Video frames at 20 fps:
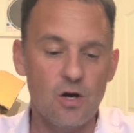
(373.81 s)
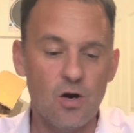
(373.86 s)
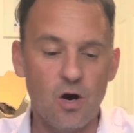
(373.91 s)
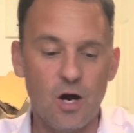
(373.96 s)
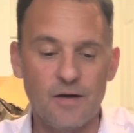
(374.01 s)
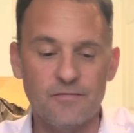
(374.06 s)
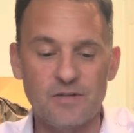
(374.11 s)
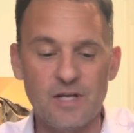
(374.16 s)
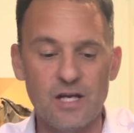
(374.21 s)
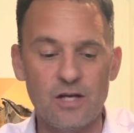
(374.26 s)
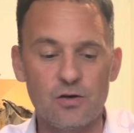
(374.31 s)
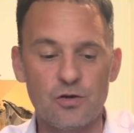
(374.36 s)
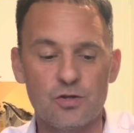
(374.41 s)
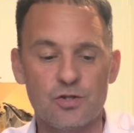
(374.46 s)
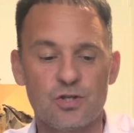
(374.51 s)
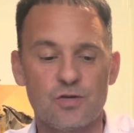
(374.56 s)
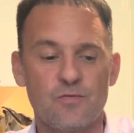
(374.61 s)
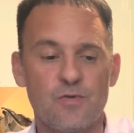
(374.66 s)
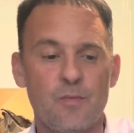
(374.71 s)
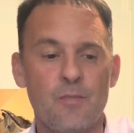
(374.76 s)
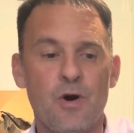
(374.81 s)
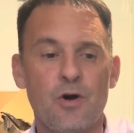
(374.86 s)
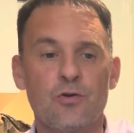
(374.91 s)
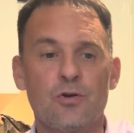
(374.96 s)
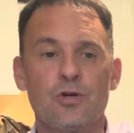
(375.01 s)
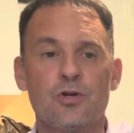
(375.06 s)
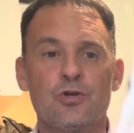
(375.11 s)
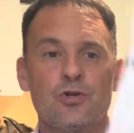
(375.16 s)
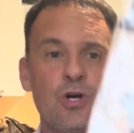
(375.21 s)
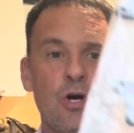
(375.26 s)
I've then got some remote
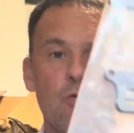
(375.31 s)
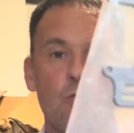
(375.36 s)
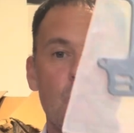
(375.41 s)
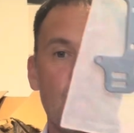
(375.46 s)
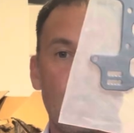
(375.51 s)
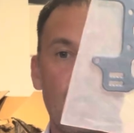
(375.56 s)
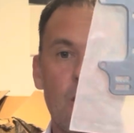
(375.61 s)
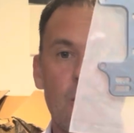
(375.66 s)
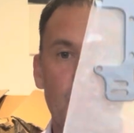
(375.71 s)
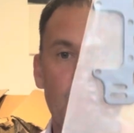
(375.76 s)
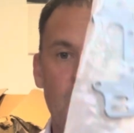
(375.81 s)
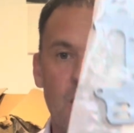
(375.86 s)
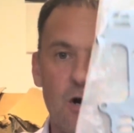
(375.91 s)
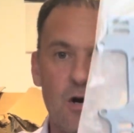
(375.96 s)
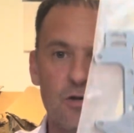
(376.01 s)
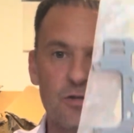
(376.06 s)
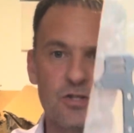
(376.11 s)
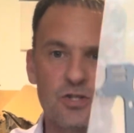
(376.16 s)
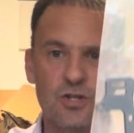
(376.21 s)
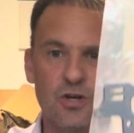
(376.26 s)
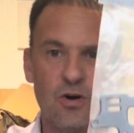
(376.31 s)
control car parts that